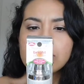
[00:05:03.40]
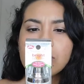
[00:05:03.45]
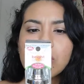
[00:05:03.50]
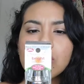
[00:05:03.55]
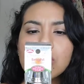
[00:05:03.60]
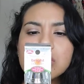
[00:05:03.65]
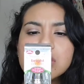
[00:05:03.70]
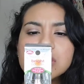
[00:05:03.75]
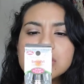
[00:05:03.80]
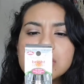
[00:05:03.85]

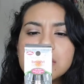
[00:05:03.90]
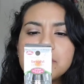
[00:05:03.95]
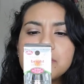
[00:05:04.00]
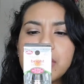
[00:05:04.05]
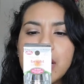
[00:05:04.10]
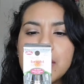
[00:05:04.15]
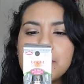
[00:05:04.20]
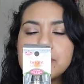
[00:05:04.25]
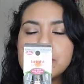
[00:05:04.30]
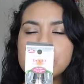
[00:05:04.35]
Origin
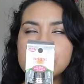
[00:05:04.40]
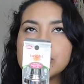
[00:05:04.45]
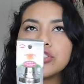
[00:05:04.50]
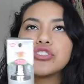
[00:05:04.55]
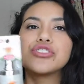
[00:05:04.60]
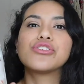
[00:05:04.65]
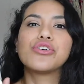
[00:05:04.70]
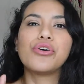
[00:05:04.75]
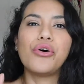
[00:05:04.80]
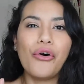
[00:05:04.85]
Bright
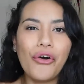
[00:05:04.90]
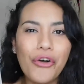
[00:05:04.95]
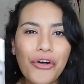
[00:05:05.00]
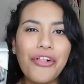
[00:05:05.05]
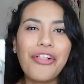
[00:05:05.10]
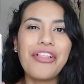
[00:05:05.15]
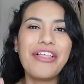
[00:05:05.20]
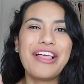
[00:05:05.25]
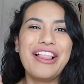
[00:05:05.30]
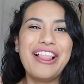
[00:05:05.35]
Booster
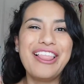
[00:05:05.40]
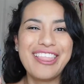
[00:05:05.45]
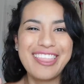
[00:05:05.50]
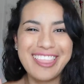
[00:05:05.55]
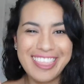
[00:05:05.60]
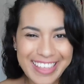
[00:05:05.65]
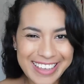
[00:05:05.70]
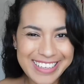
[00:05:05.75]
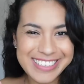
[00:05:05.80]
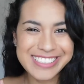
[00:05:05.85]
Oil
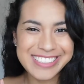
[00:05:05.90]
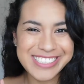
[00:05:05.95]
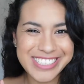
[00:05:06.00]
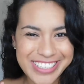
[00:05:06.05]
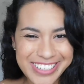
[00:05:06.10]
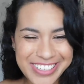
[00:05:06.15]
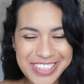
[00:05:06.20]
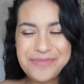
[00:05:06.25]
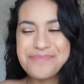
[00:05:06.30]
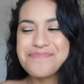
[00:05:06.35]

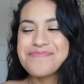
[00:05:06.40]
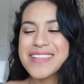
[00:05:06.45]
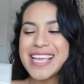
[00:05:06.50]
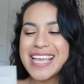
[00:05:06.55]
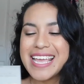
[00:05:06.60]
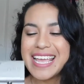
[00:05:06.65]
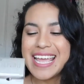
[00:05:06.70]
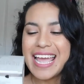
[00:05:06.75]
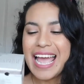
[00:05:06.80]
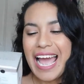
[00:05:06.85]
Elixir.
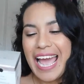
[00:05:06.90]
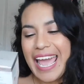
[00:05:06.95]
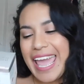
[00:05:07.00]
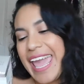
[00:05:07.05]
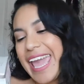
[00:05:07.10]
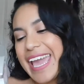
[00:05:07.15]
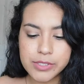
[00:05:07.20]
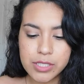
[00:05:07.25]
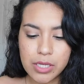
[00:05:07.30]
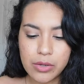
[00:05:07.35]

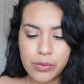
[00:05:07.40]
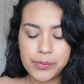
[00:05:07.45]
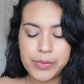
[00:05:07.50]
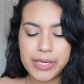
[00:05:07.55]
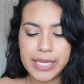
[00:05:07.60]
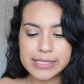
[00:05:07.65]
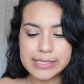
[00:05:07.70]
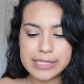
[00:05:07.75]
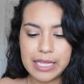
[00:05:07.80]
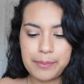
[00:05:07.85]
And so
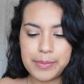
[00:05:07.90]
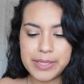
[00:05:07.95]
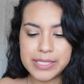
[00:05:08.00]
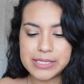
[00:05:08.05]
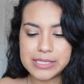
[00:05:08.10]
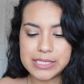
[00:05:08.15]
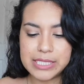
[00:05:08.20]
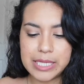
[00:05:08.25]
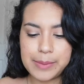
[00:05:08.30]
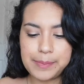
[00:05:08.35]
next up
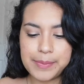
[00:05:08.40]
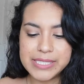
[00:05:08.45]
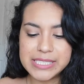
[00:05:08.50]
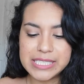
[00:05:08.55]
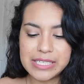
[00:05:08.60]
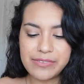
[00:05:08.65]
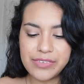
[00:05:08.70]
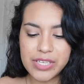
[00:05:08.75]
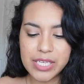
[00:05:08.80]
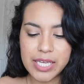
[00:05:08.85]
is the
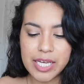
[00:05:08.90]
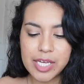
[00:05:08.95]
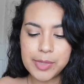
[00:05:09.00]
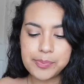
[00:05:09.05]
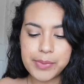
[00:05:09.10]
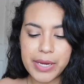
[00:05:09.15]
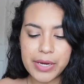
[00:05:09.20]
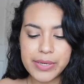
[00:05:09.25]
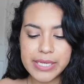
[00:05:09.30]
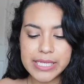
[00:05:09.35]
Pacifica
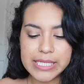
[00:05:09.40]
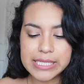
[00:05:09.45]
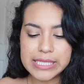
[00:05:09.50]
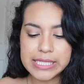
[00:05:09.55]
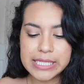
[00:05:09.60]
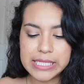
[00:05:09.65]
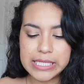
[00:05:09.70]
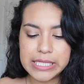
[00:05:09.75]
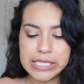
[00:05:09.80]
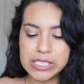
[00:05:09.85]
Berry
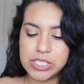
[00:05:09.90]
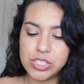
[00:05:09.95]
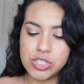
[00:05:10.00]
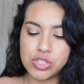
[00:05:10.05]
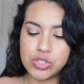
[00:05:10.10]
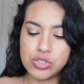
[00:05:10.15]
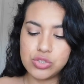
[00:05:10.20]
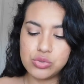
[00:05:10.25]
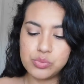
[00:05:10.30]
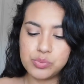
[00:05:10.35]
Clean
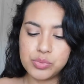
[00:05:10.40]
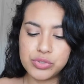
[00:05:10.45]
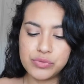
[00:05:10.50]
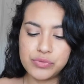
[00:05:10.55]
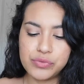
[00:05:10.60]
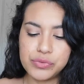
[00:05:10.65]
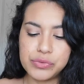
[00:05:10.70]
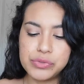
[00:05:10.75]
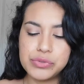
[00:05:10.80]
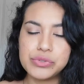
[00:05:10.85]

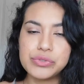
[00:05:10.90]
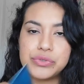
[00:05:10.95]
Superfruit